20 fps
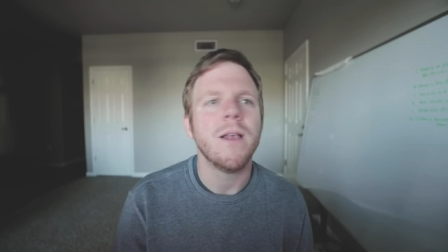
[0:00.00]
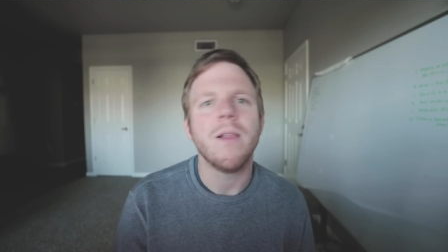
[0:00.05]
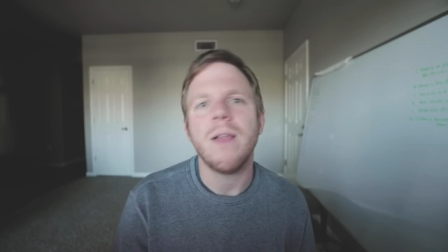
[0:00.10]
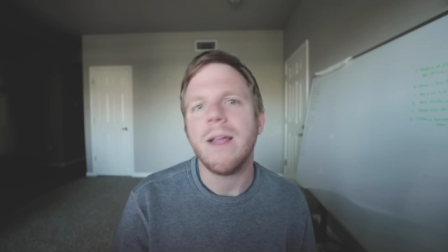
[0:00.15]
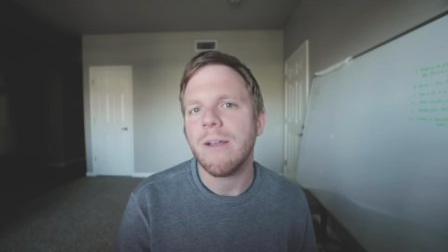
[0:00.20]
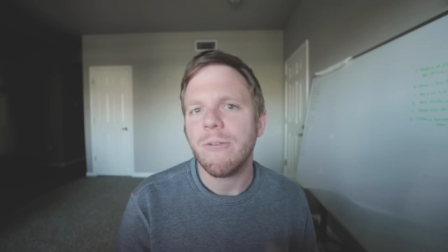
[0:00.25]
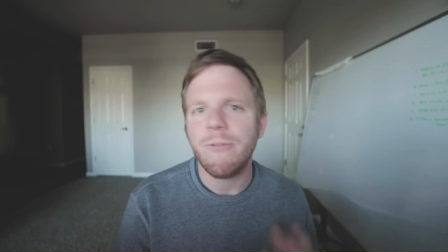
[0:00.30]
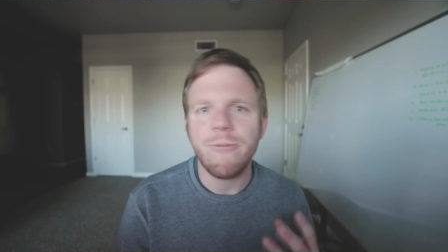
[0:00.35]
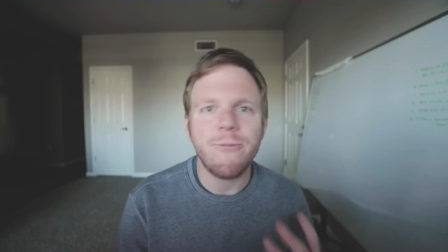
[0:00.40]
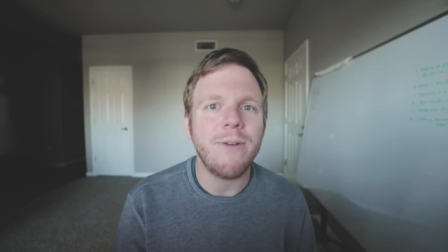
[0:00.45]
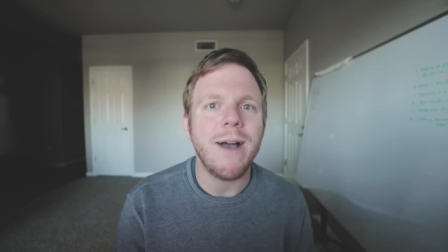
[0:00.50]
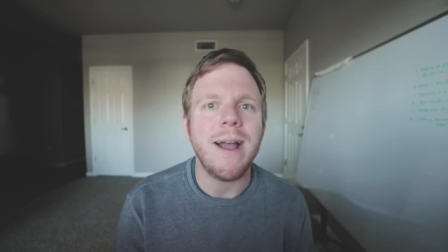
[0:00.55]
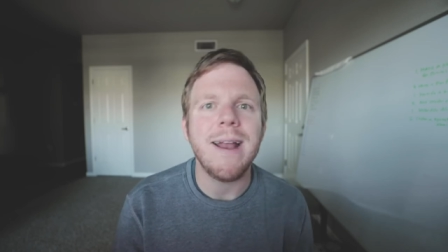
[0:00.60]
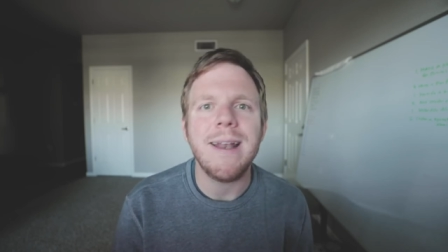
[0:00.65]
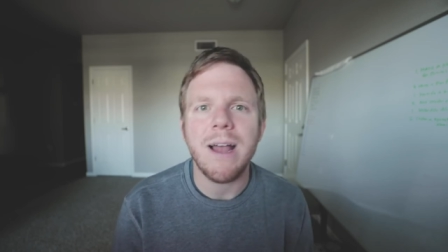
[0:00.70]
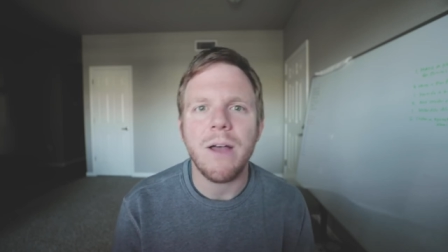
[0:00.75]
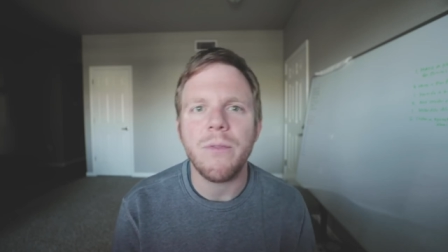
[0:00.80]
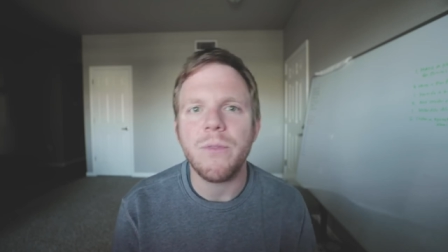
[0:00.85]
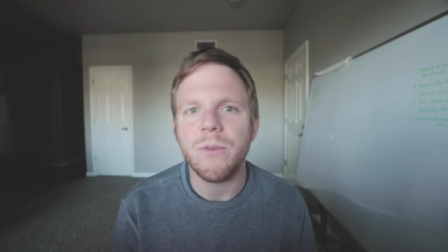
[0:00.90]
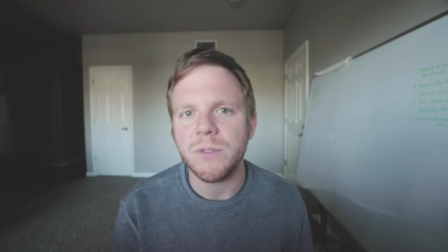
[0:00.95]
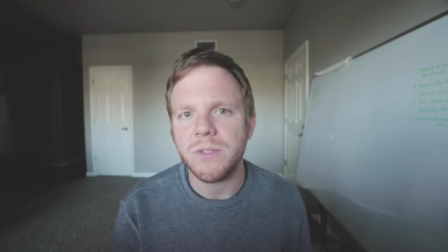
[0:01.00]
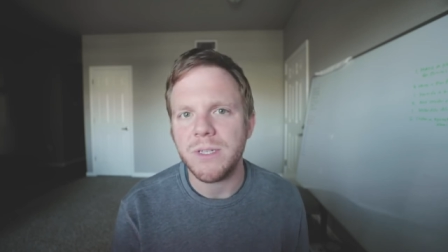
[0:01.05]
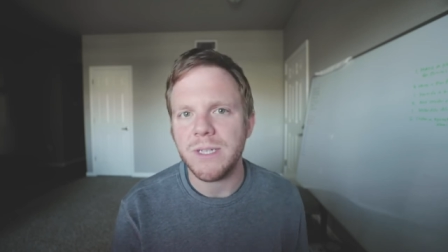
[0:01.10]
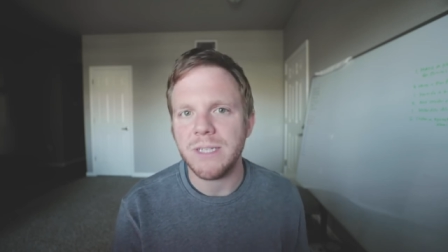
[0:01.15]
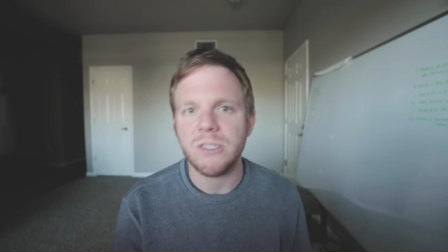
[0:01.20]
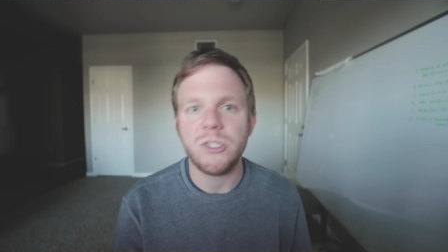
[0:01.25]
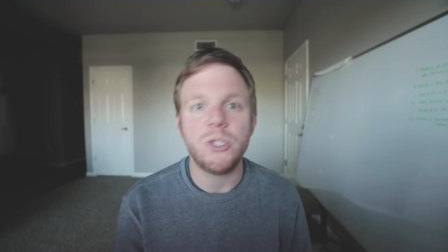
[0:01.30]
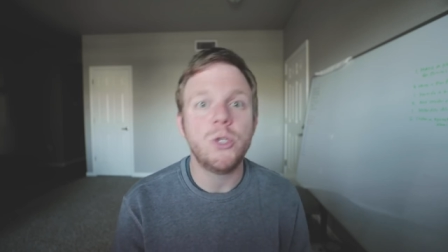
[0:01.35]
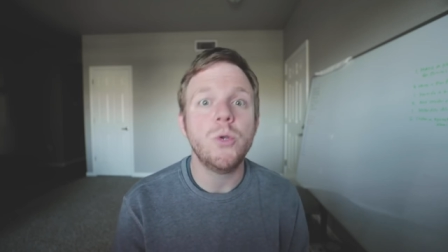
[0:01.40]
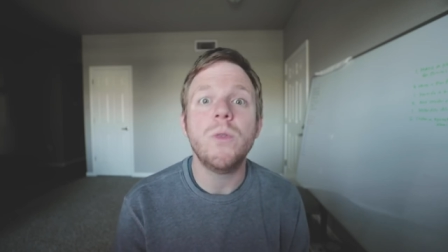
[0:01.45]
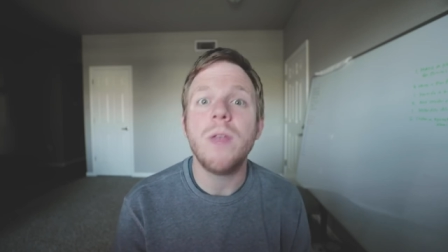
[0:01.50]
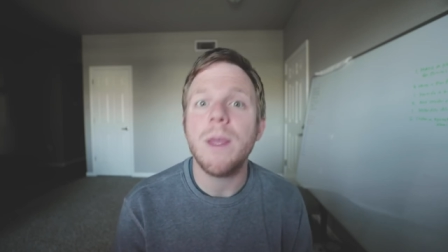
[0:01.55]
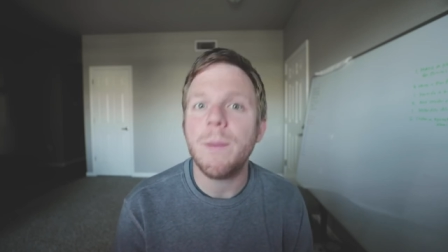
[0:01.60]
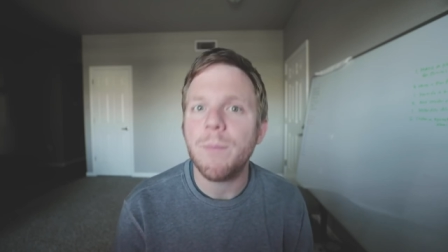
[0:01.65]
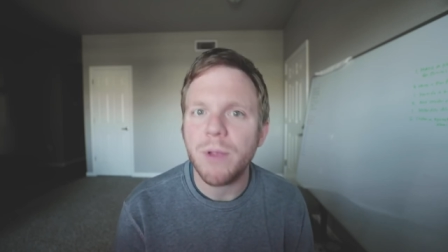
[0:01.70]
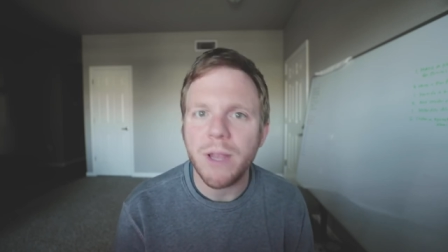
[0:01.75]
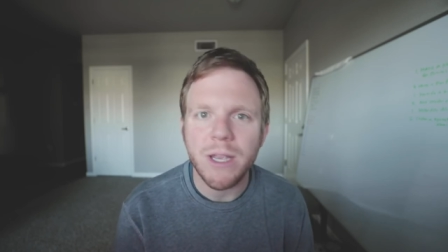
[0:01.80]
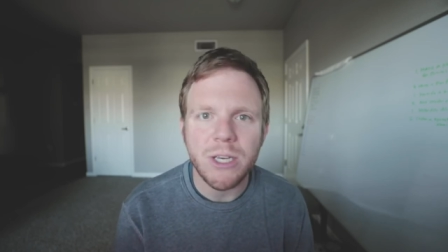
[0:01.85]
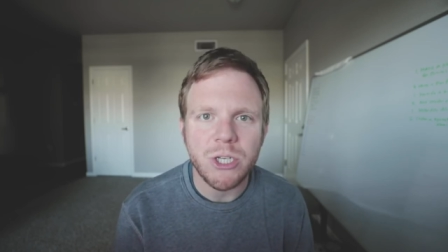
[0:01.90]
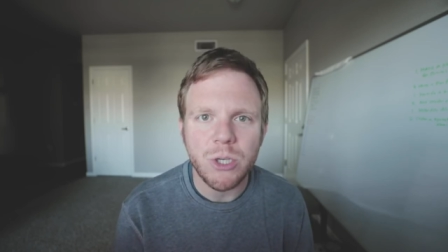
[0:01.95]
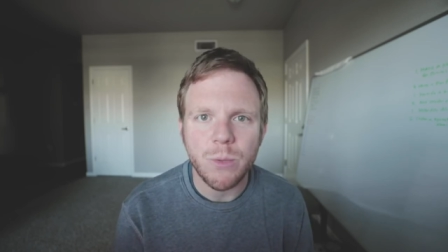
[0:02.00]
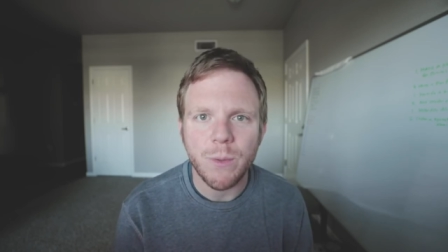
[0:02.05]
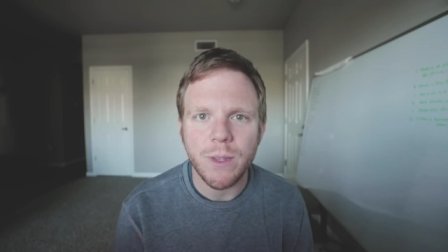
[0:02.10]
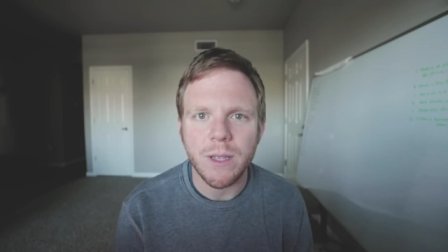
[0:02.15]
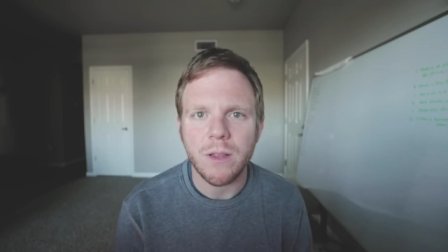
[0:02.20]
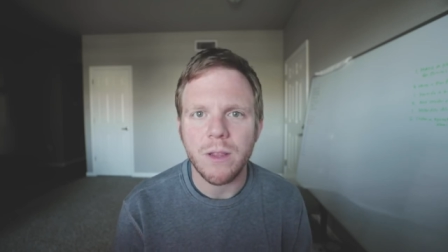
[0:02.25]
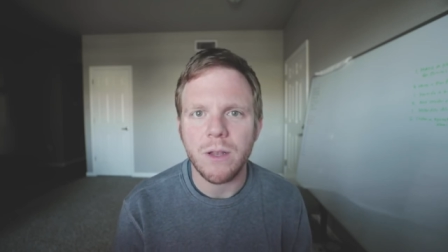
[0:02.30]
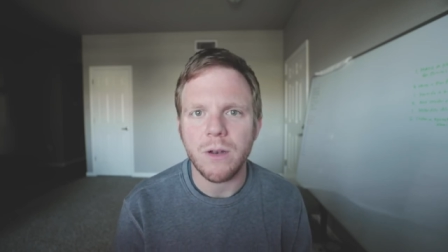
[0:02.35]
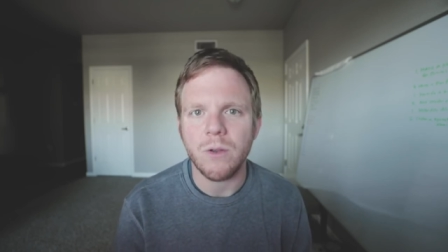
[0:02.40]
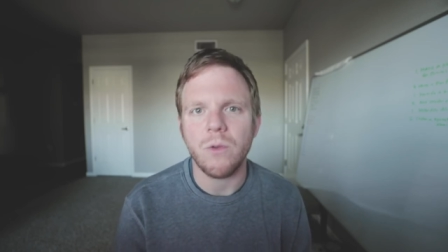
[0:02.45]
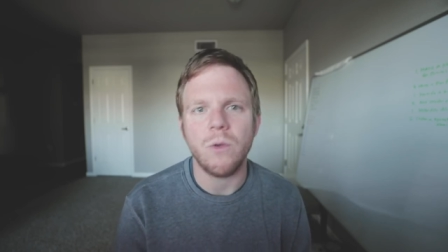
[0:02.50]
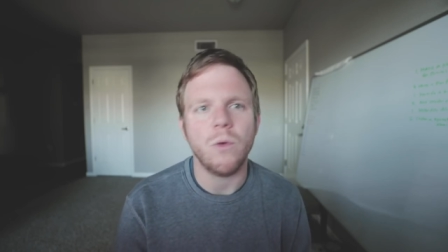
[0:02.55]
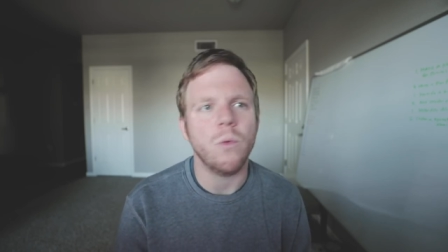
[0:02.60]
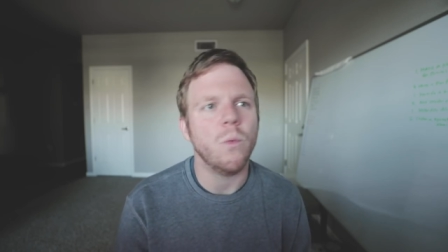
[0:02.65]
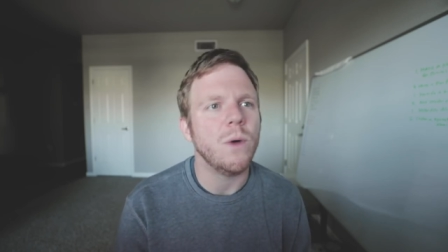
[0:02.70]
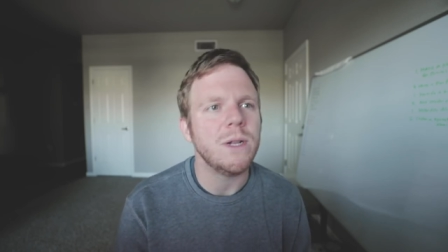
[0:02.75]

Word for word: Like, find out those things. Do they place you in clinical?